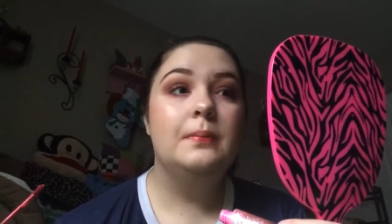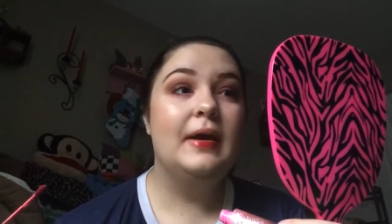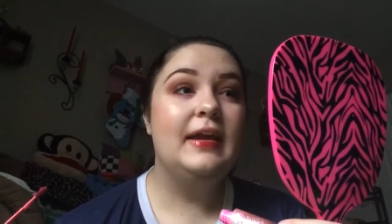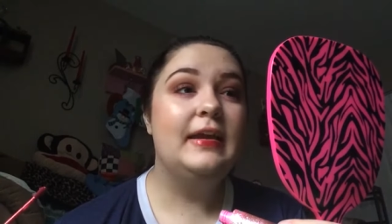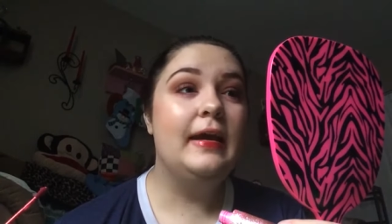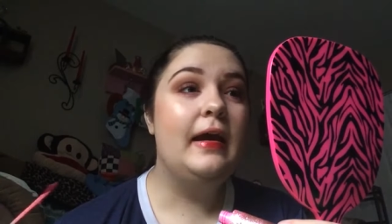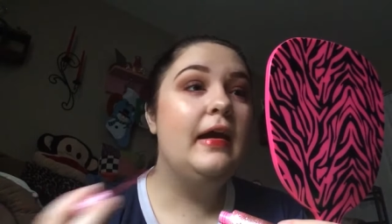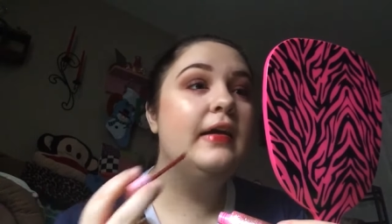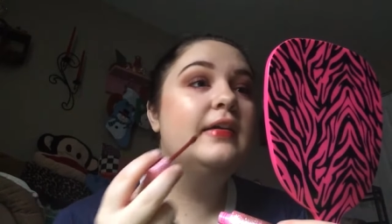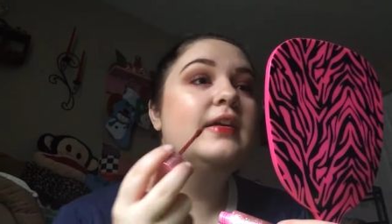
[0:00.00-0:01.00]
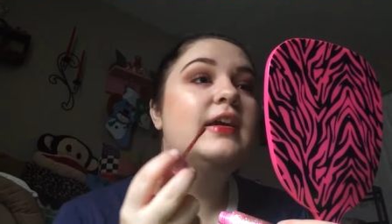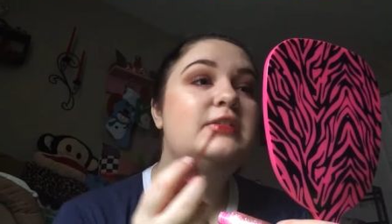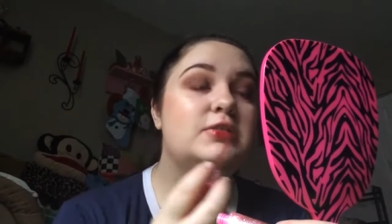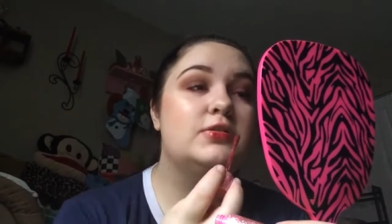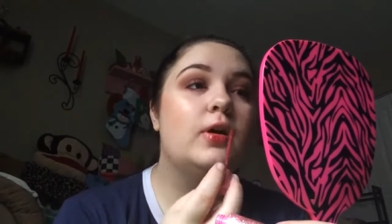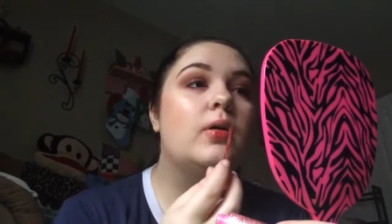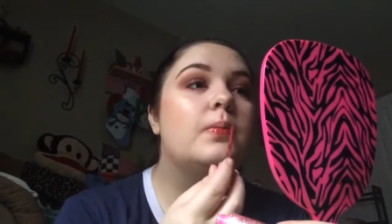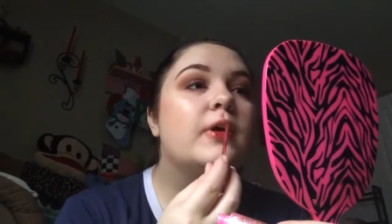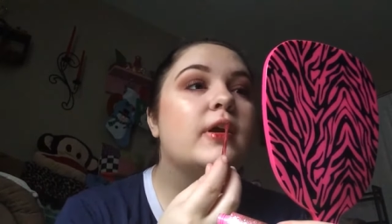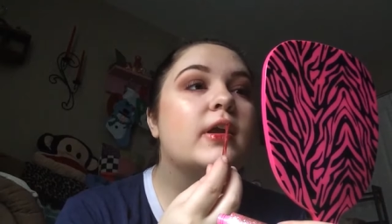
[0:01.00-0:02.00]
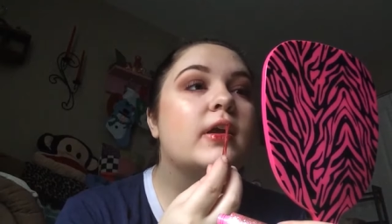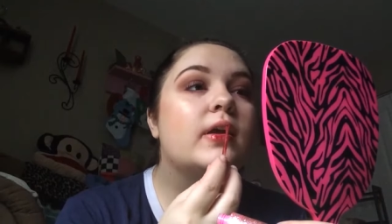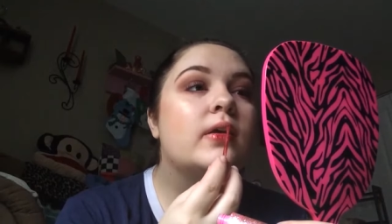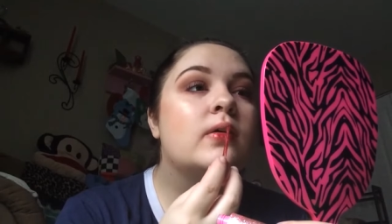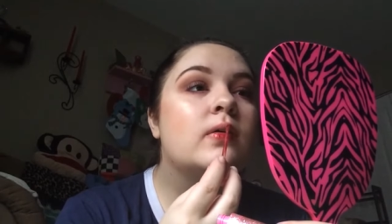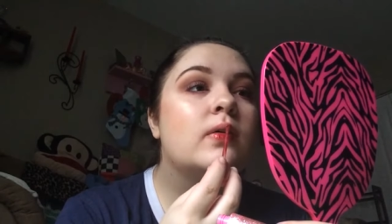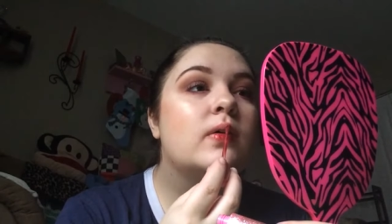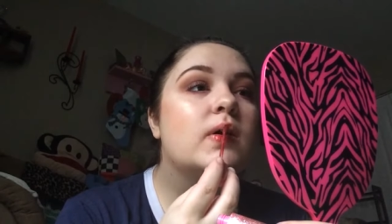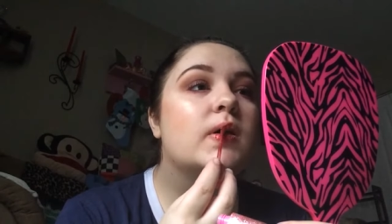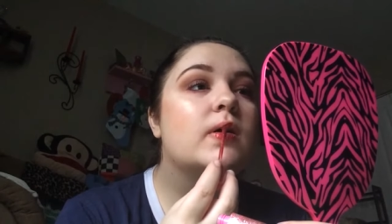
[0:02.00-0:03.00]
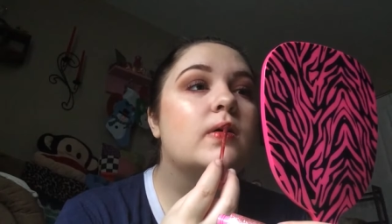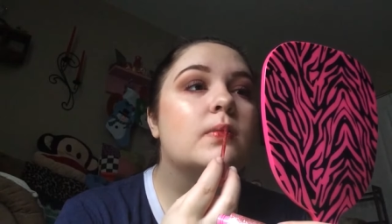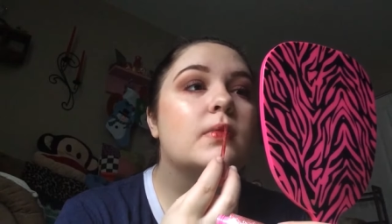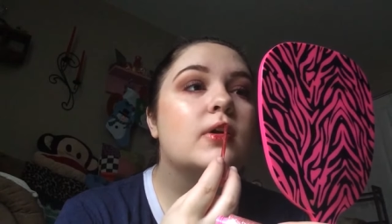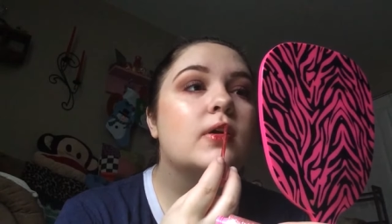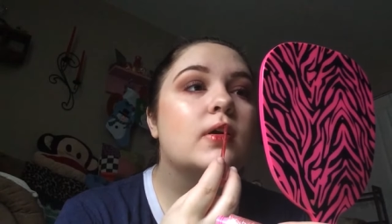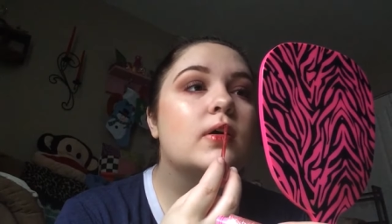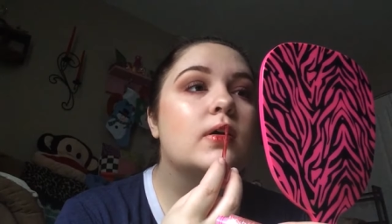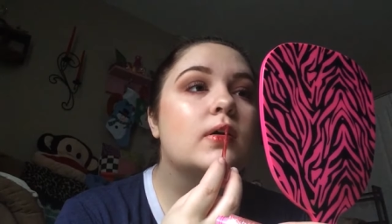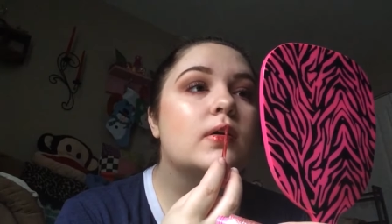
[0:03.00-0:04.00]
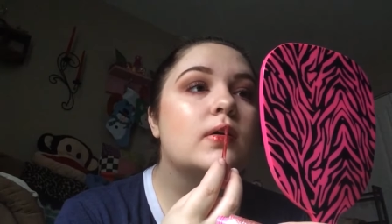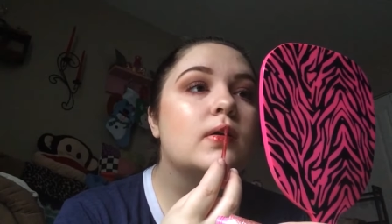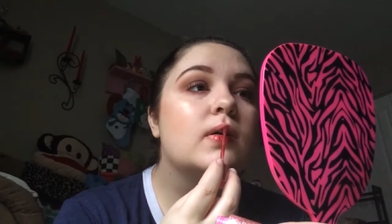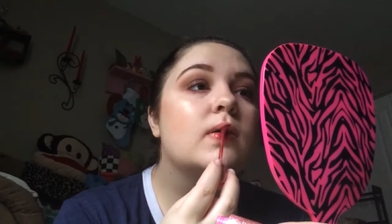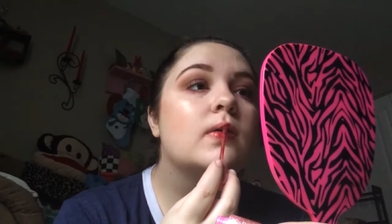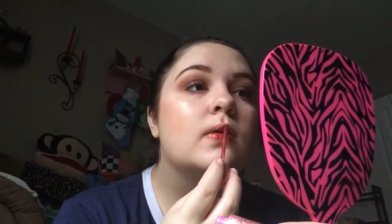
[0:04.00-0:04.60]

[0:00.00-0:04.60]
Oh my god, it's so pretty. Oh my god.